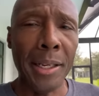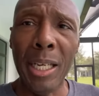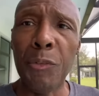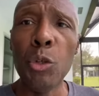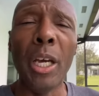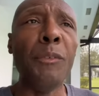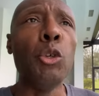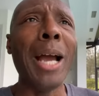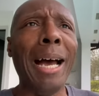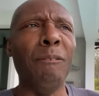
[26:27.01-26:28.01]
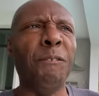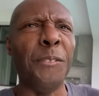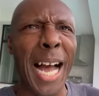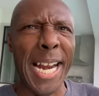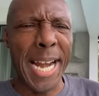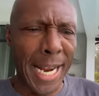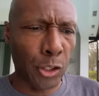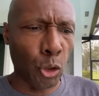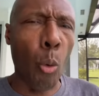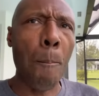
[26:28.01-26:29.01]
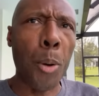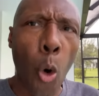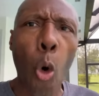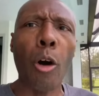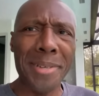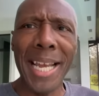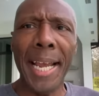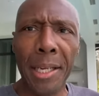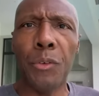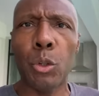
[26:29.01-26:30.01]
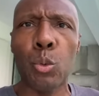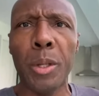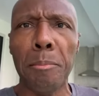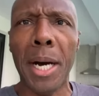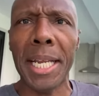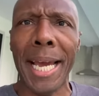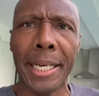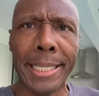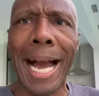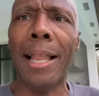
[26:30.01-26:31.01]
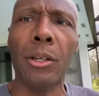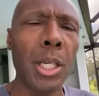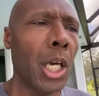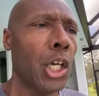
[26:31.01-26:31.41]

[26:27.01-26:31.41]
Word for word: If you if you got financial poor behaviors with money at a dollar,